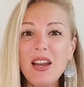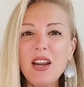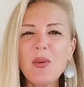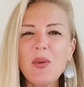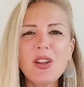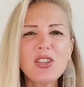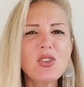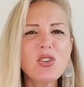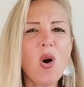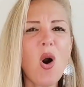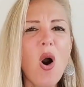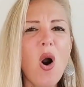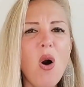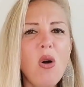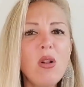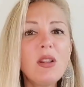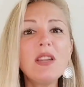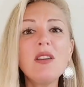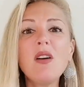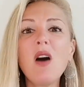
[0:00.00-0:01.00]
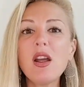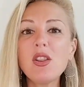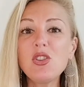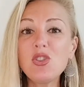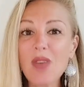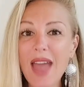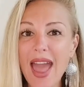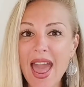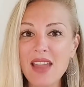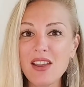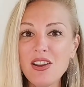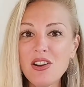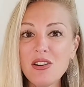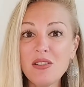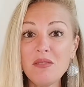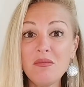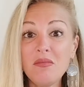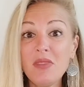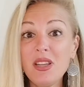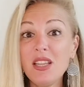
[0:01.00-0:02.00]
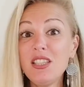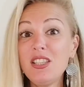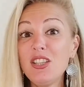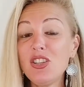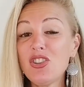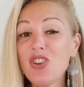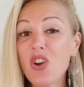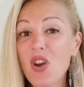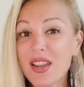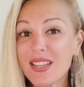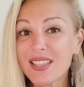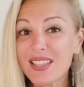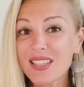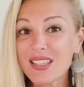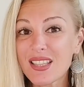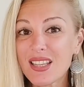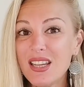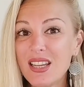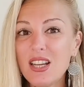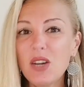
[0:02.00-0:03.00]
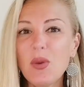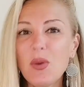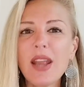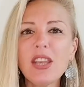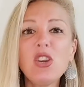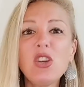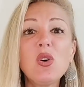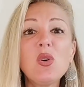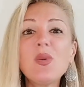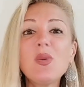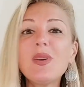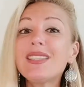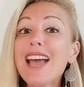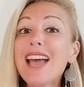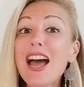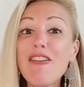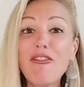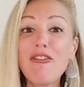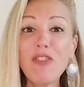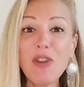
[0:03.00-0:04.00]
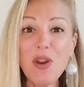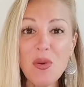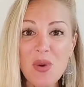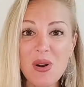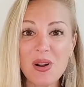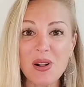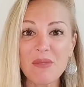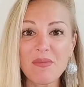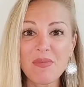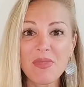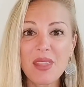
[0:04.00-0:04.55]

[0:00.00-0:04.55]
Right, so holding on to anger is a choice, right? You always have free will.